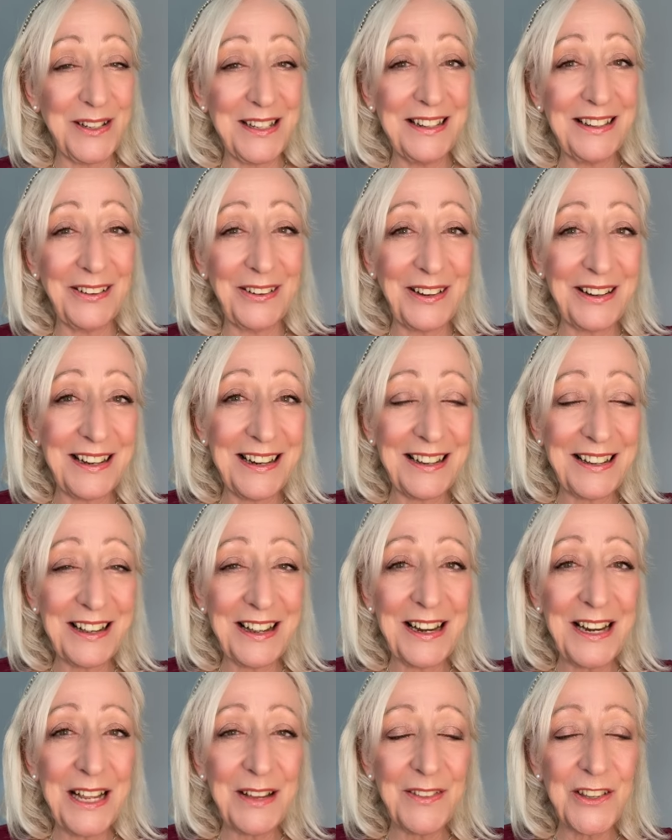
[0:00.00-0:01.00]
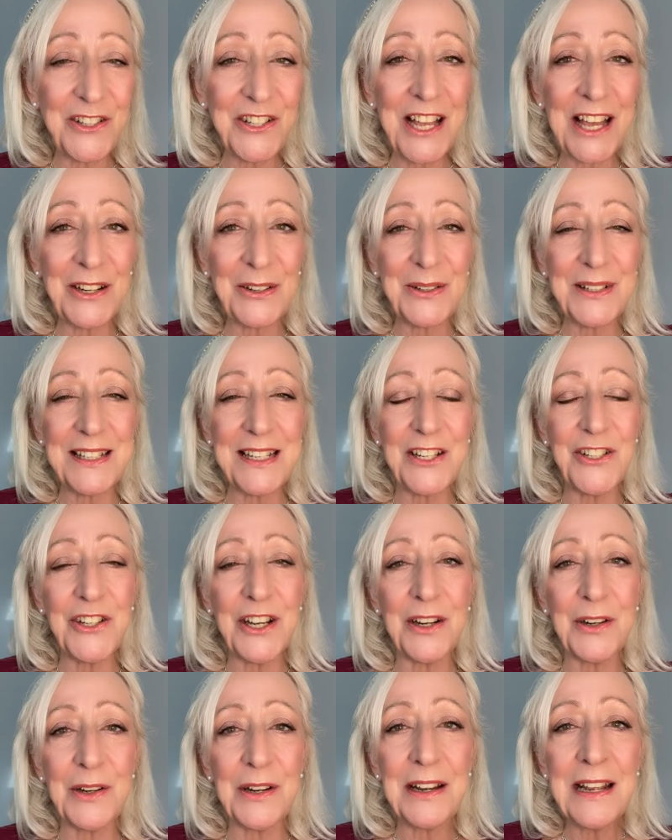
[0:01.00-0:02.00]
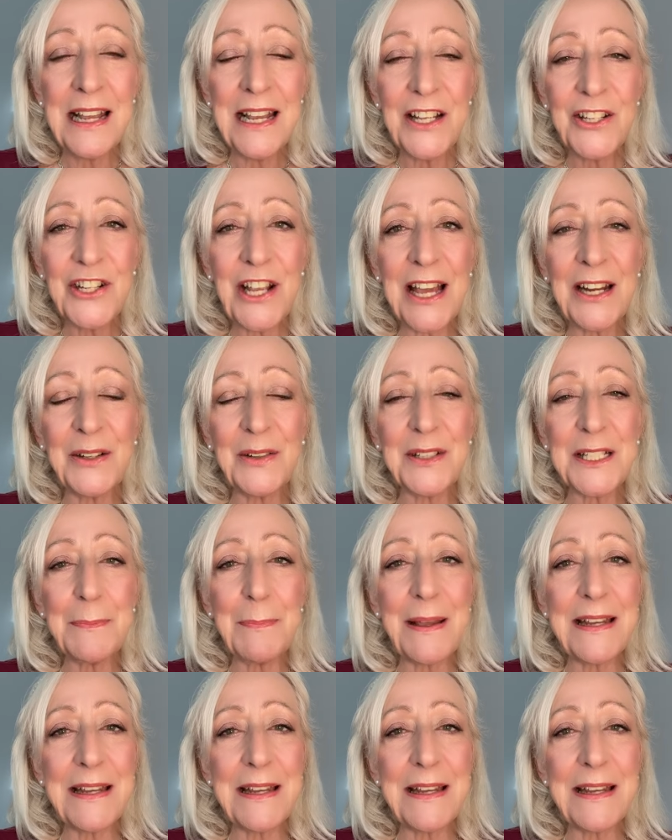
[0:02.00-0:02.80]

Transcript: on, on any of the channels, these younger channels,